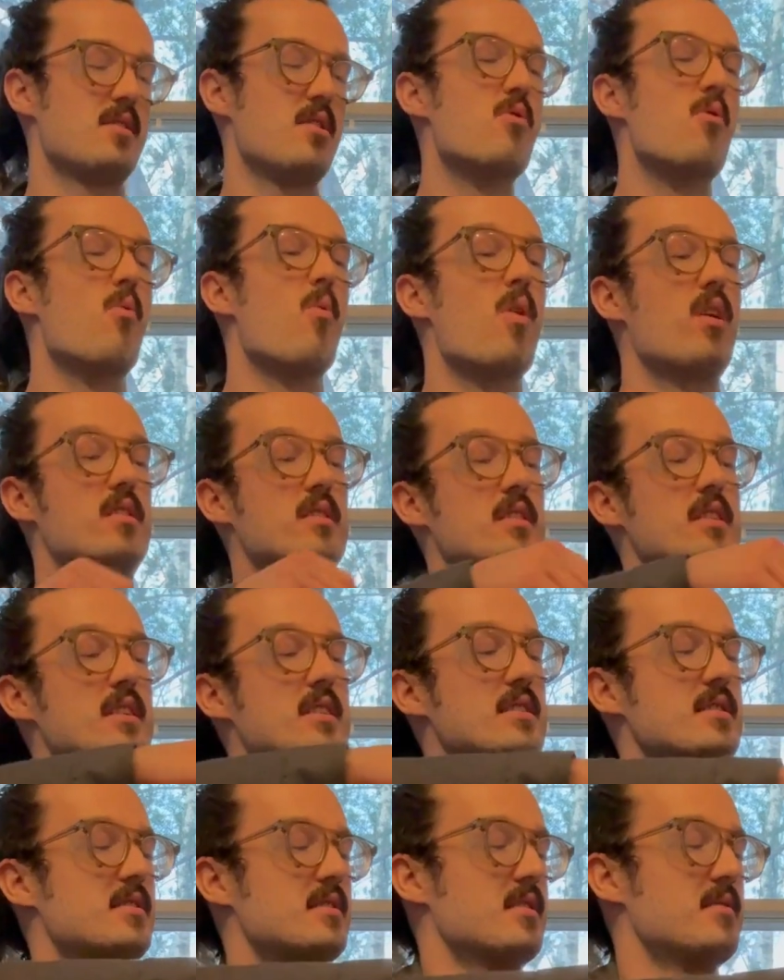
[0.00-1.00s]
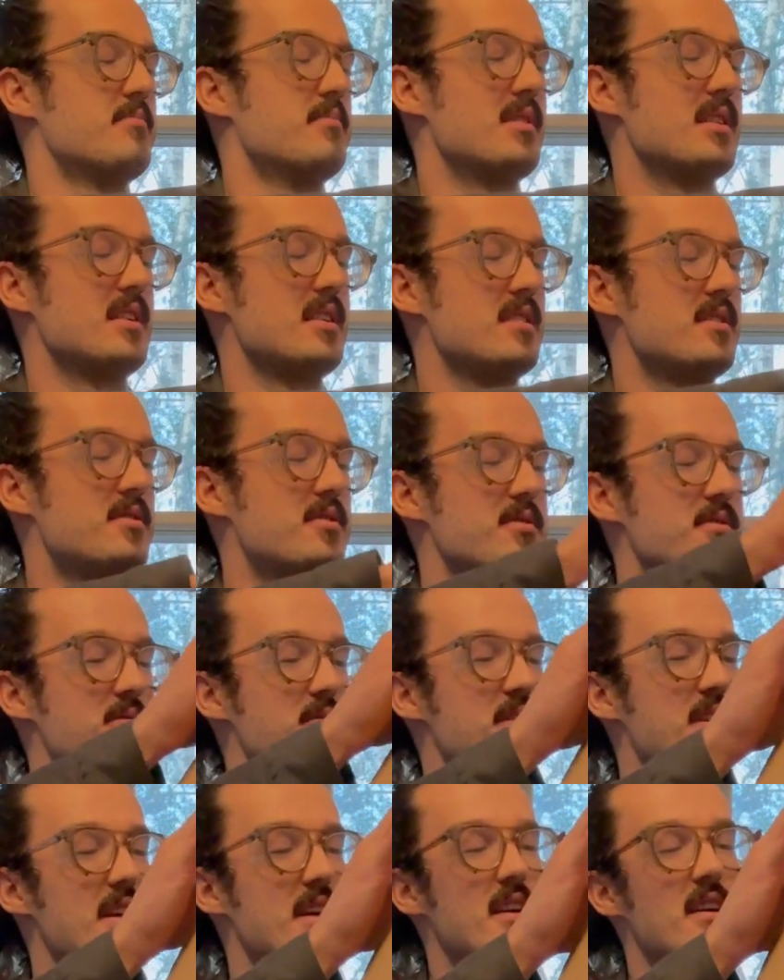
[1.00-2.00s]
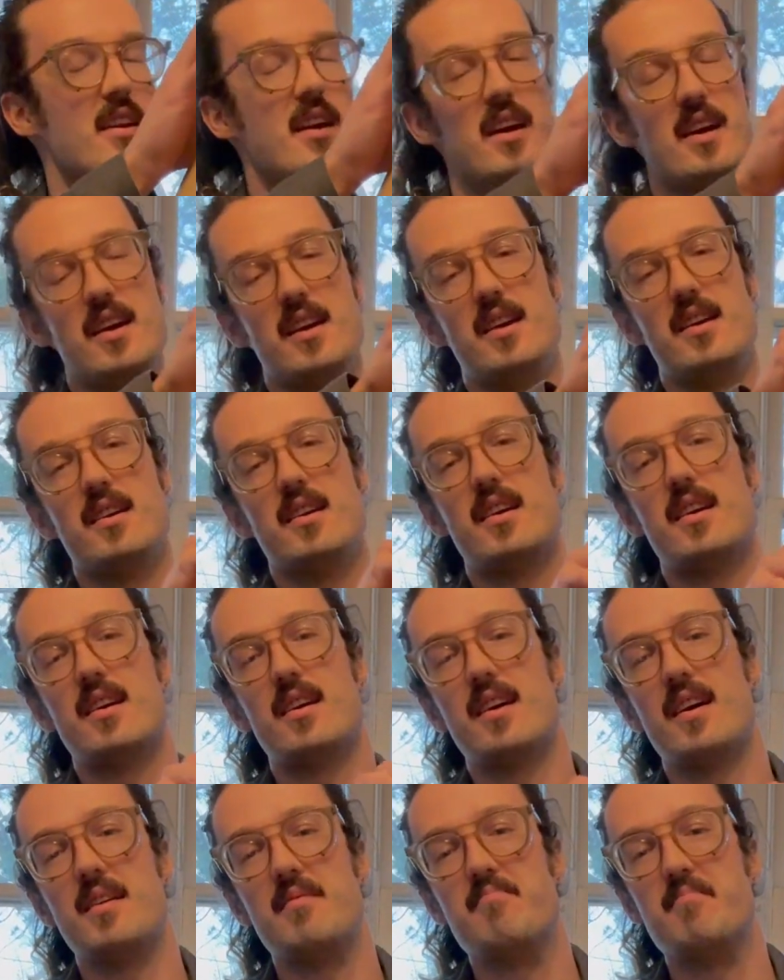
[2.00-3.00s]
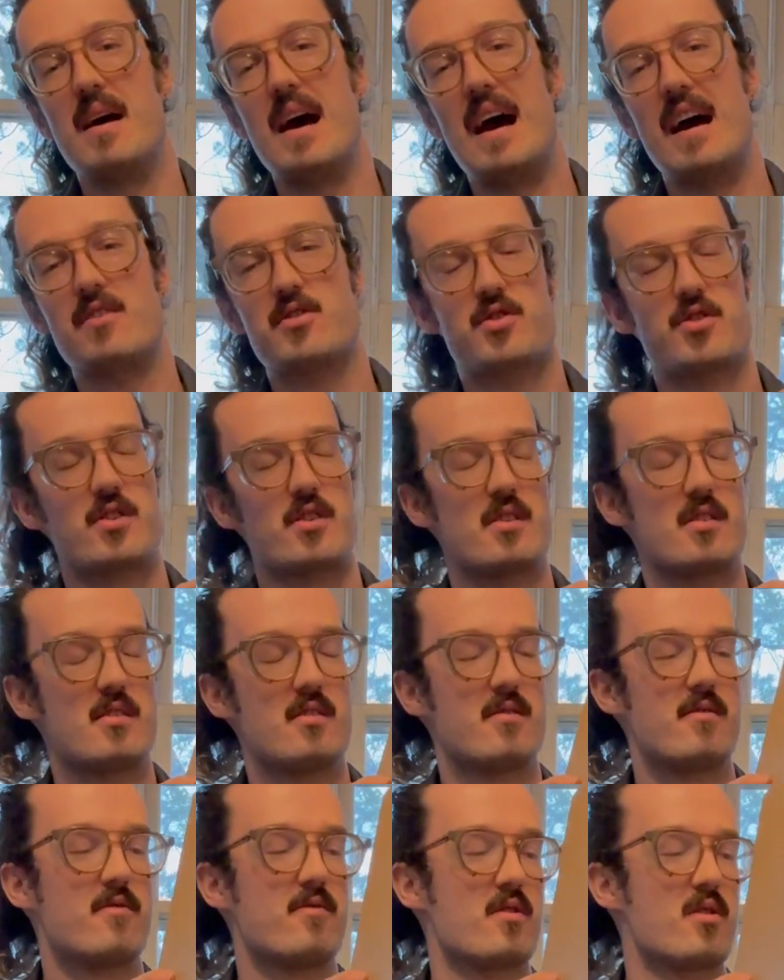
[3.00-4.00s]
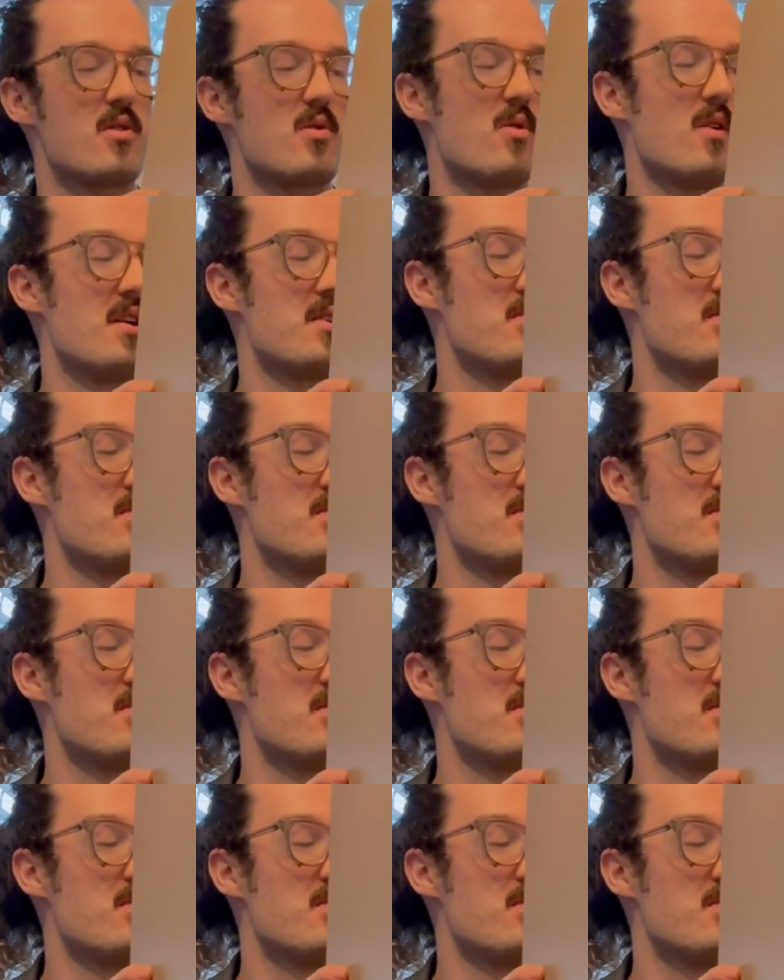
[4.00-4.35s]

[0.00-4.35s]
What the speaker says: wanting somebody to get a basher for quite a